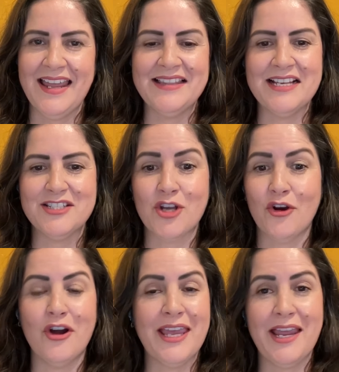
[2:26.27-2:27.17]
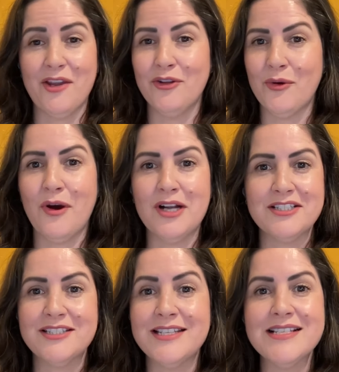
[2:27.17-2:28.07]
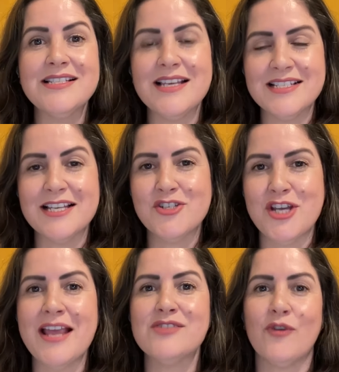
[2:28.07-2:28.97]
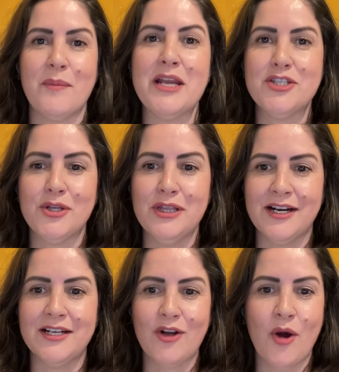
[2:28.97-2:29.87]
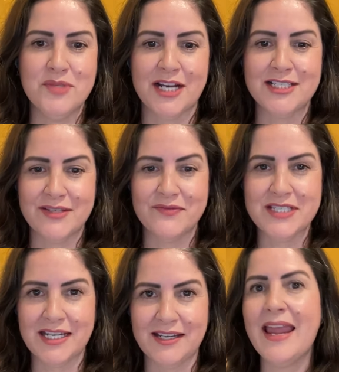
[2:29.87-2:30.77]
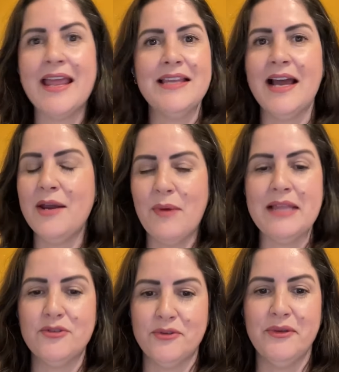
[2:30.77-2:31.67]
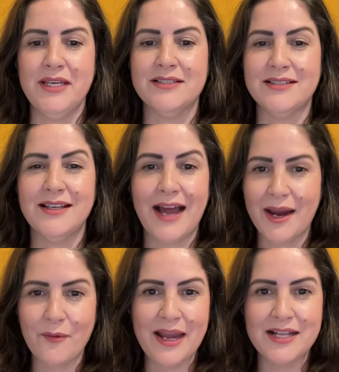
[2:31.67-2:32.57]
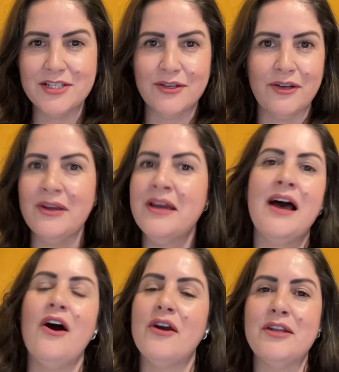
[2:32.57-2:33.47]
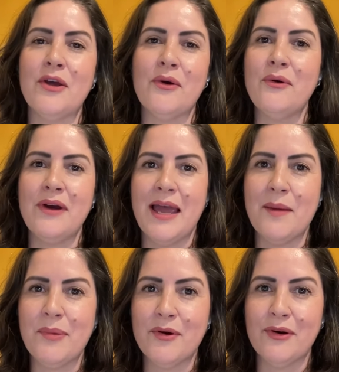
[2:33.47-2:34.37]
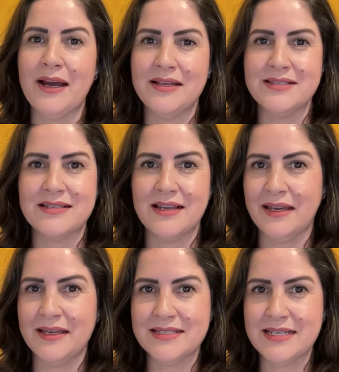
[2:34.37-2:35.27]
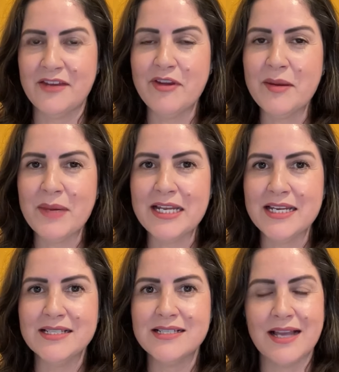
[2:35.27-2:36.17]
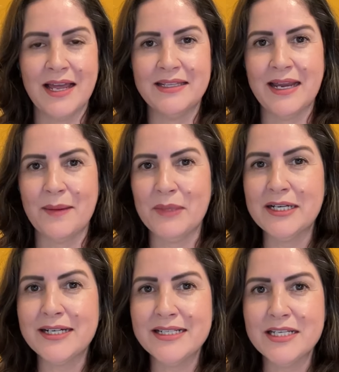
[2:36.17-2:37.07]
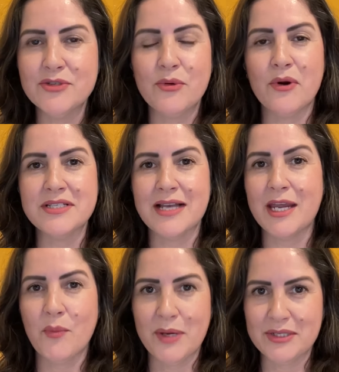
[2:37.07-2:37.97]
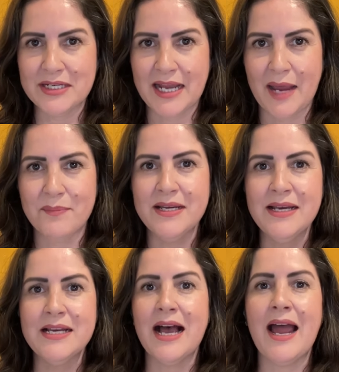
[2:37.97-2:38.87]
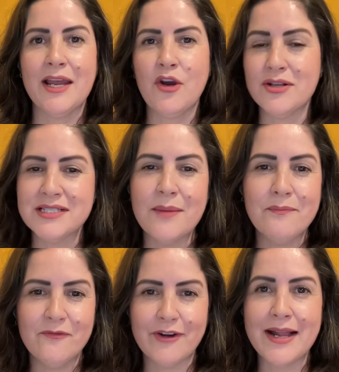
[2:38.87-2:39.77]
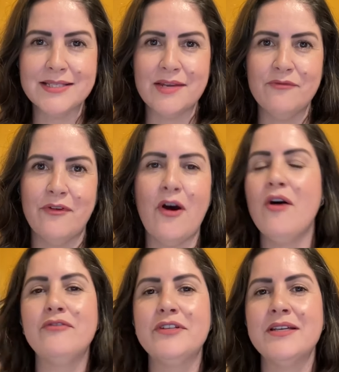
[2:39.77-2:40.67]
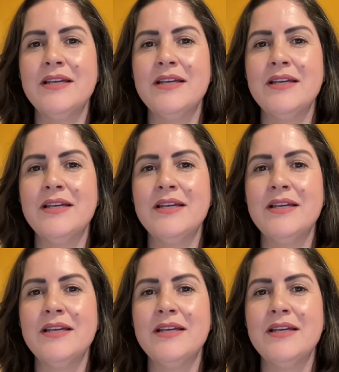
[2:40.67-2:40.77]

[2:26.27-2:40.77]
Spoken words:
and I saw, okay, you know what? This is the chance for me to learn Objective-C. And I went through it. I went to, Apple has given me this and I am learning this course. I will build an app. I got some friends involved.